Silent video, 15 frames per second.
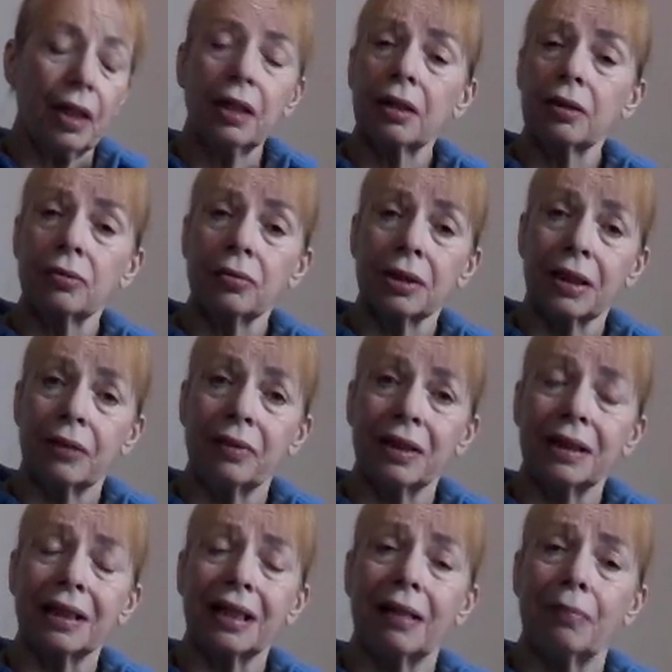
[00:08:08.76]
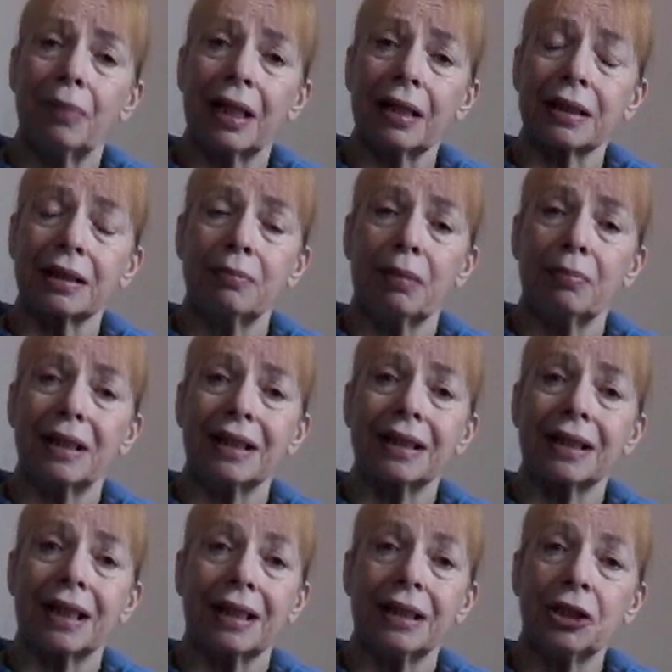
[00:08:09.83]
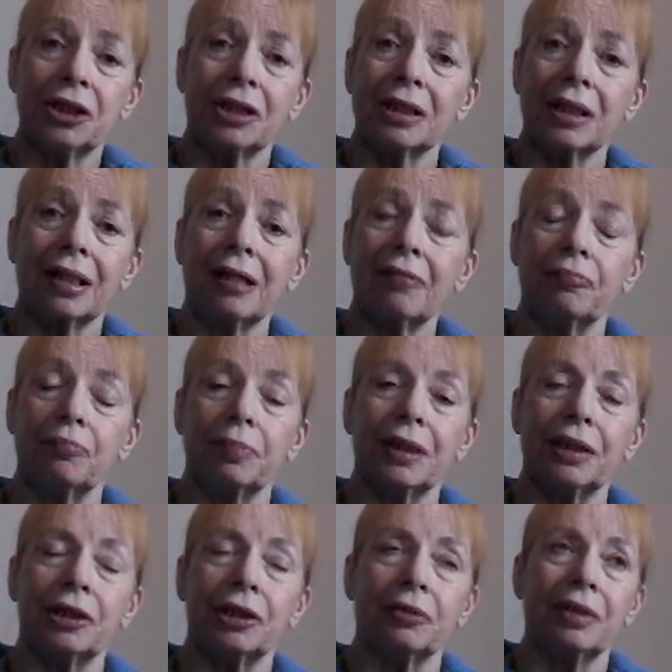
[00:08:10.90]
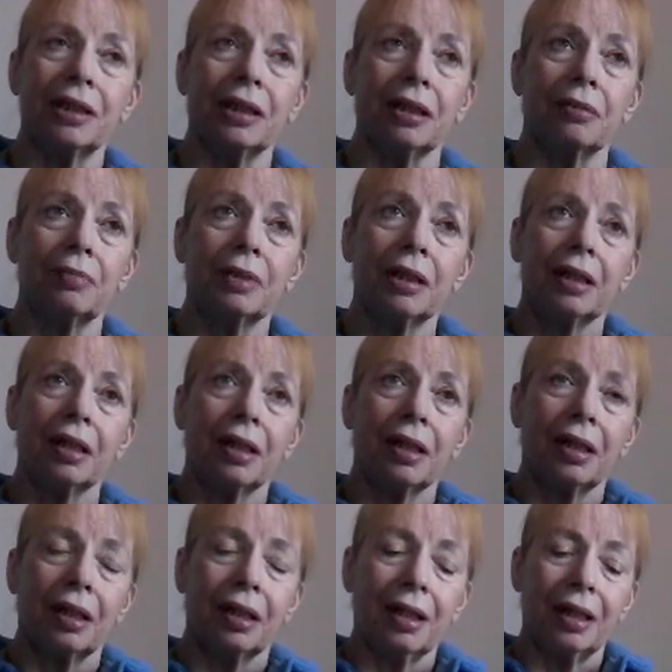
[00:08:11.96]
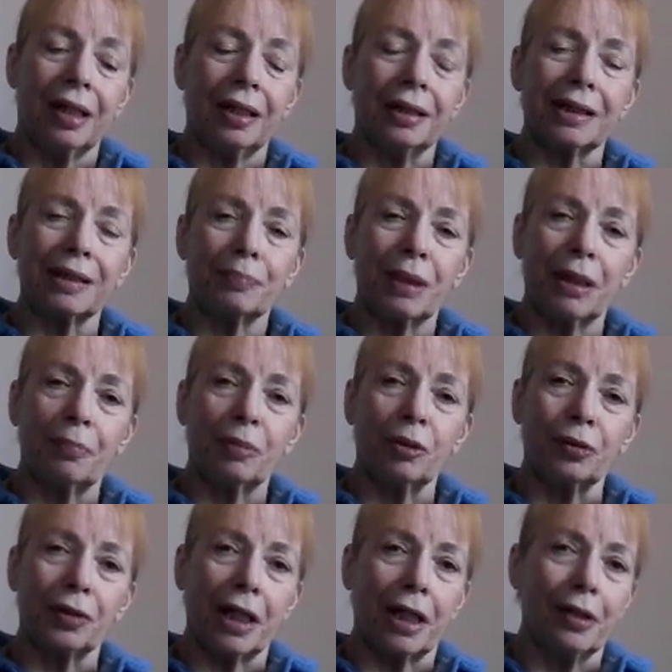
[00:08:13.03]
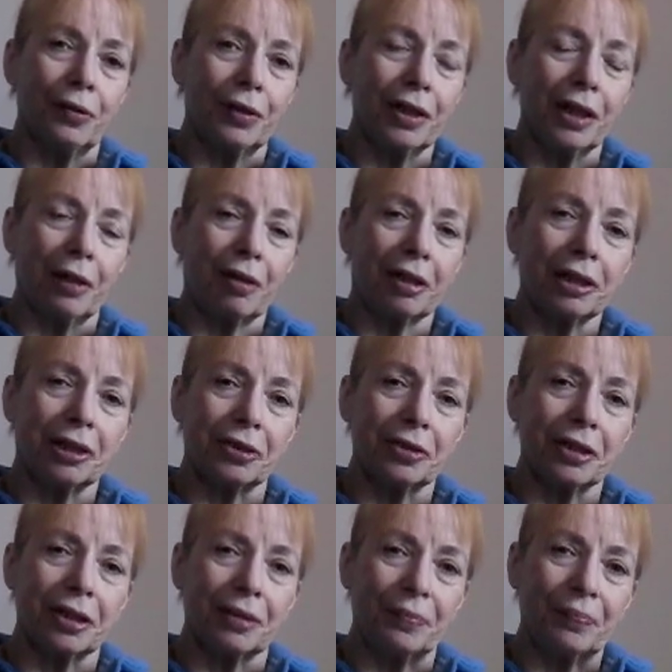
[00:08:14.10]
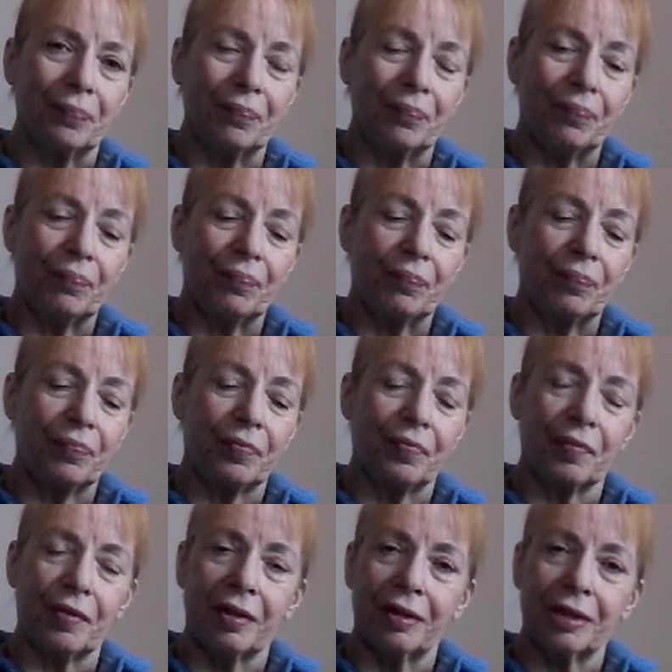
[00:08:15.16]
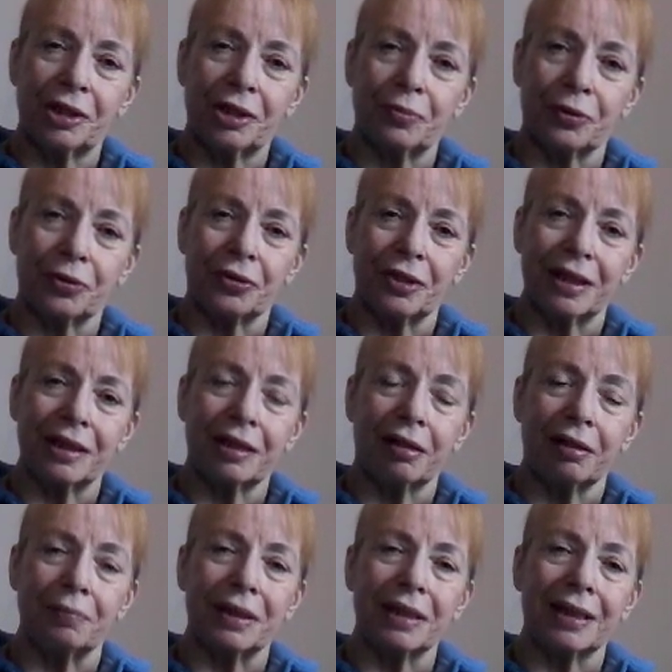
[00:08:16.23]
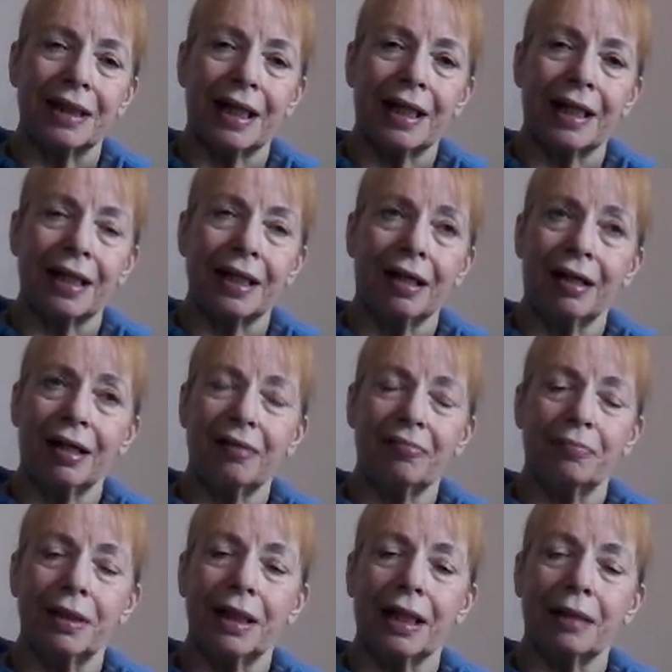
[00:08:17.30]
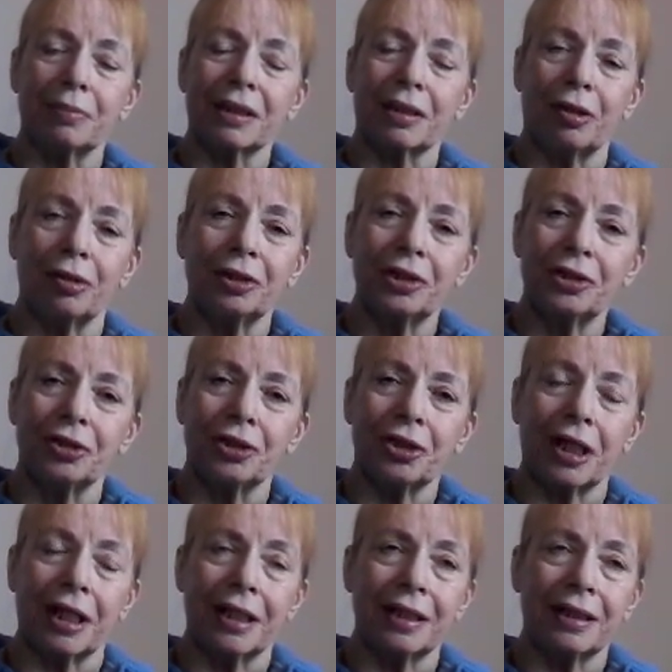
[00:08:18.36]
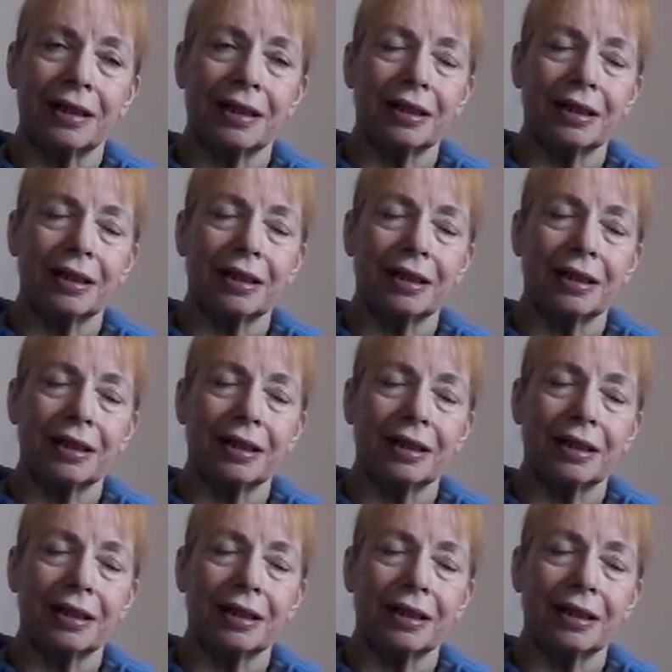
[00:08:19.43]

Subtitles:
I also need to get back to my meditations. I haven't been doing them. And as people know, you know, I do them 2 or 3 times a day. I haven't been able to concentrate.